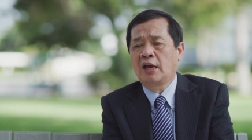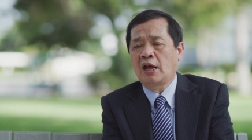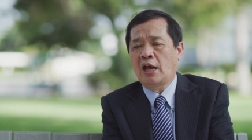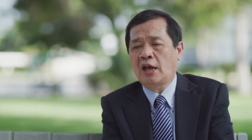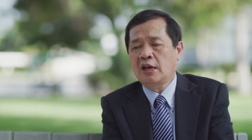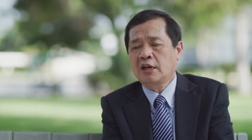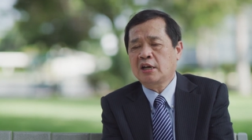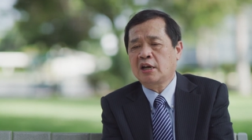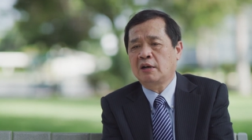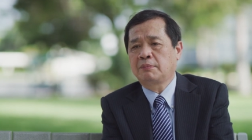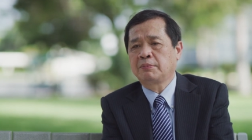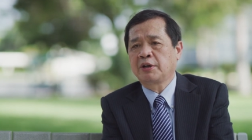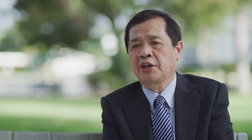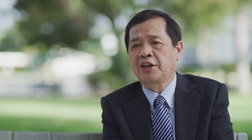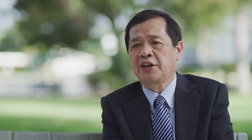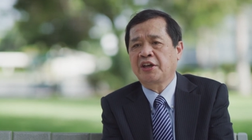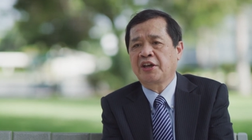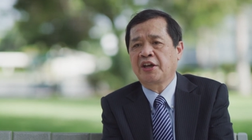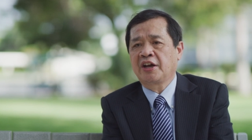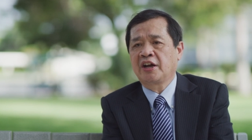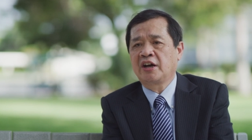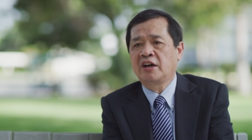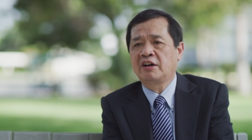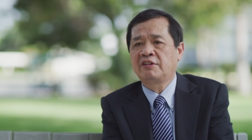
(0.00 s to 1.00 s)
I come
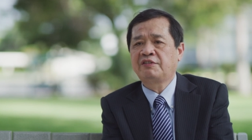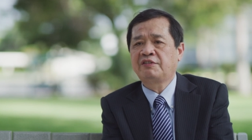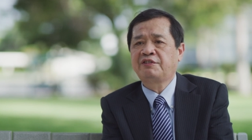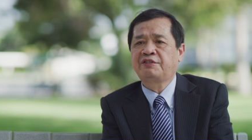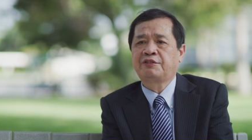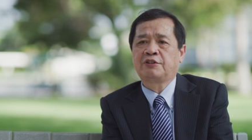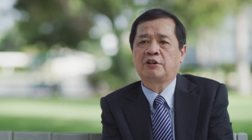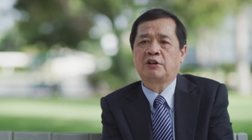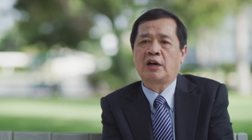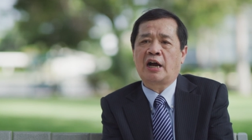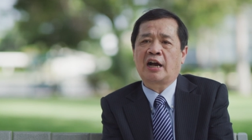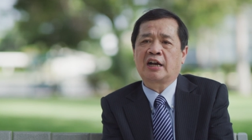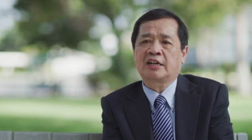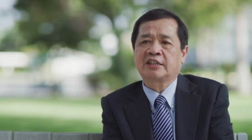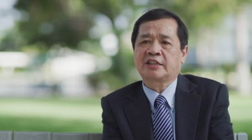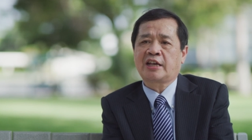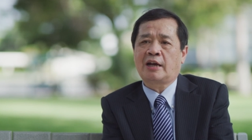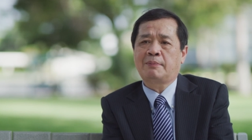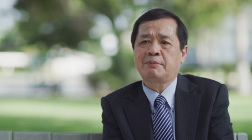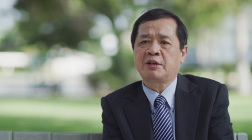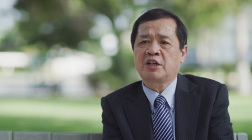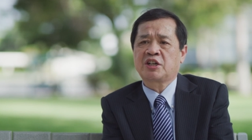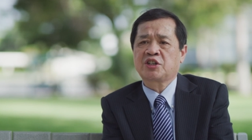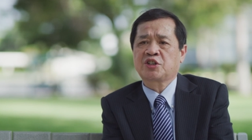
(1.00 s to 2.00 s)
here for
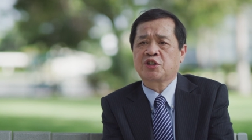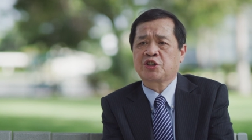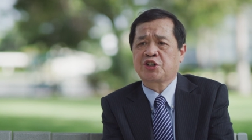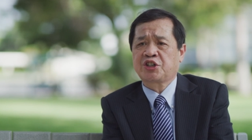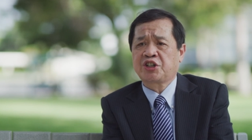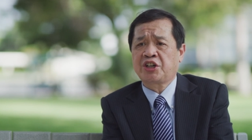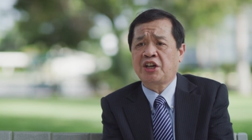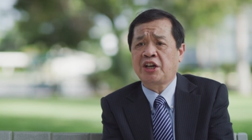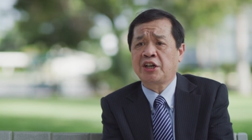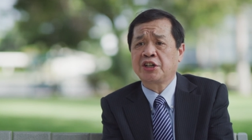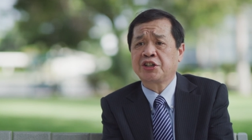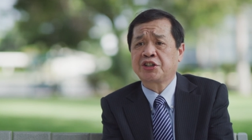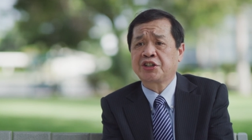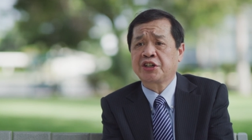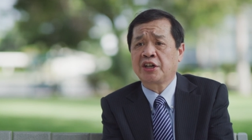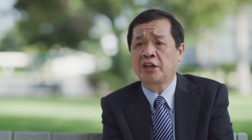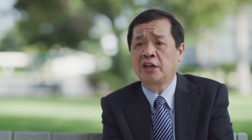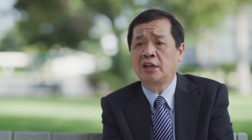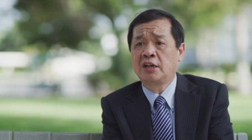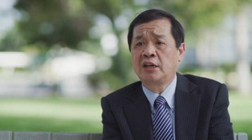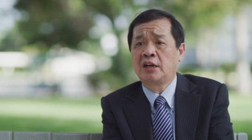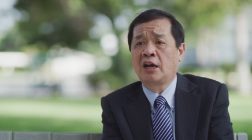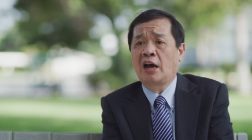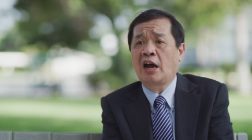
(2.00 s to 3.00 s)
academic exchange.
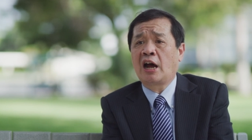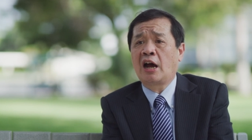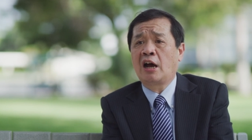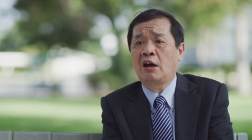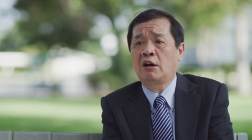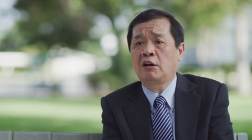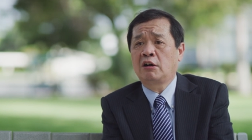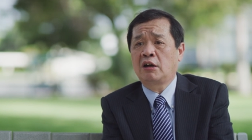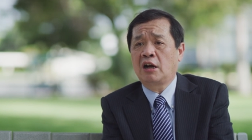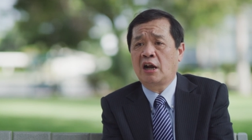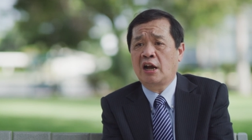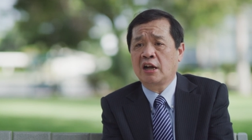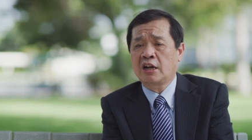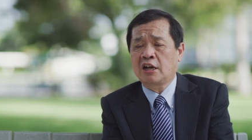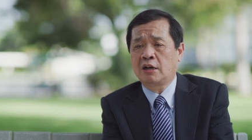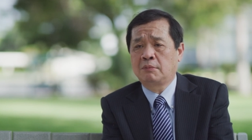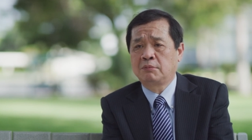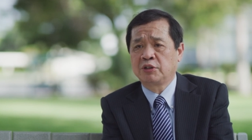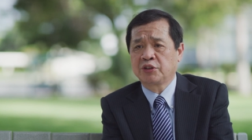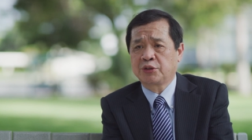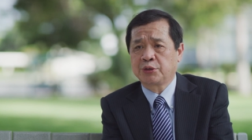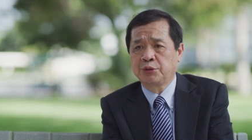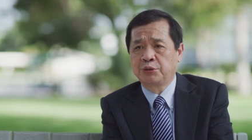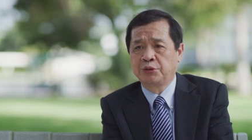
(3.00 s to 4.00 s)
I, I come
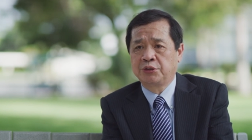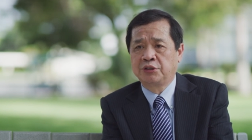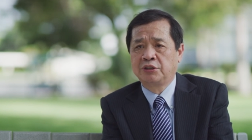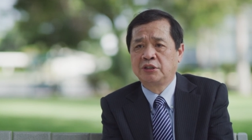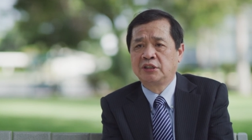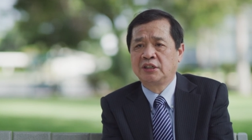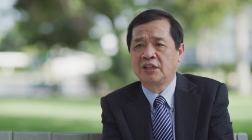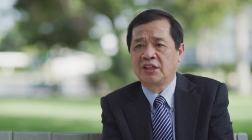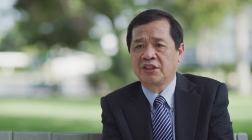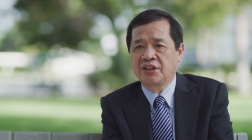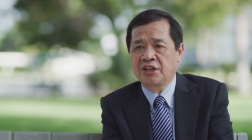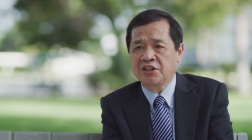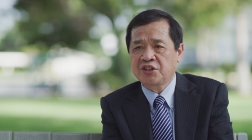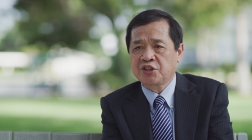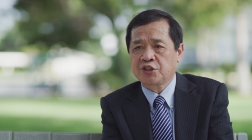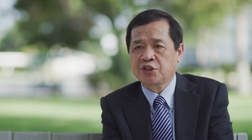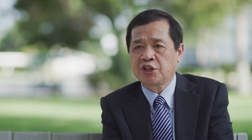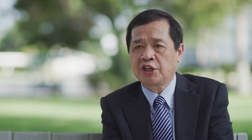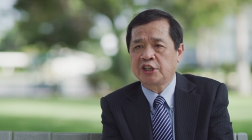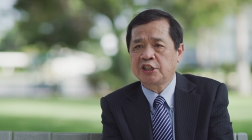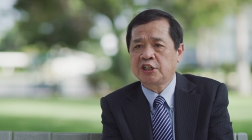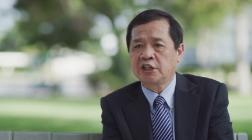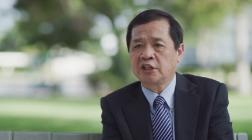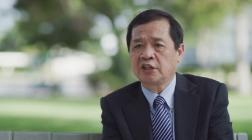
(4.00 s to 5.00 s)
to this
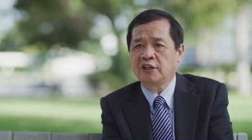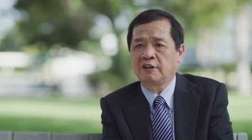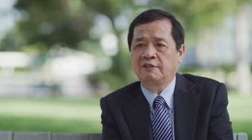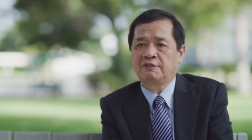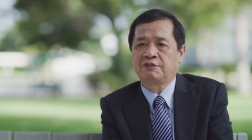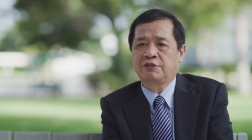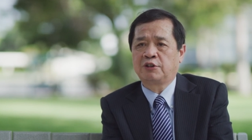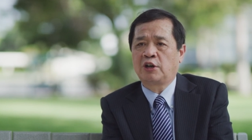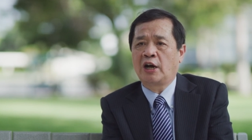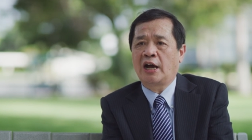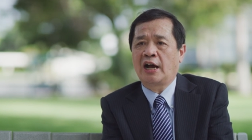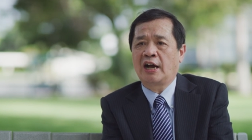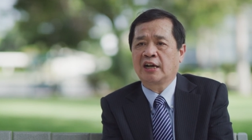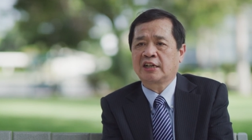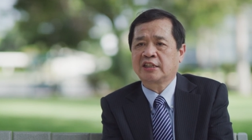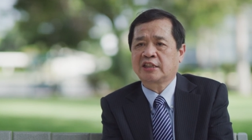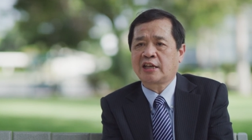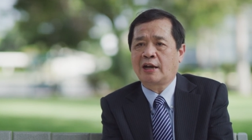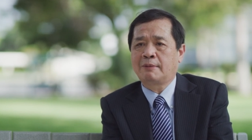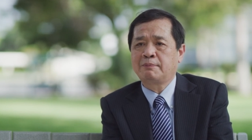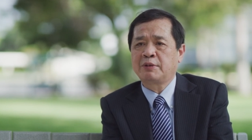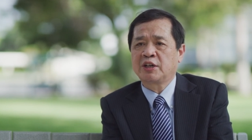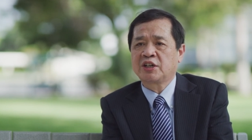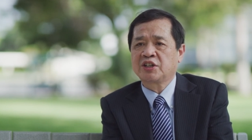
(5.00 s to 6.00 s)
city for
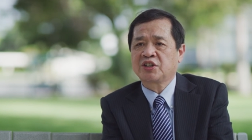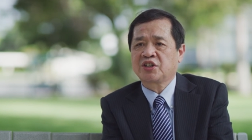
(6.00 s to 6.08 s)
academic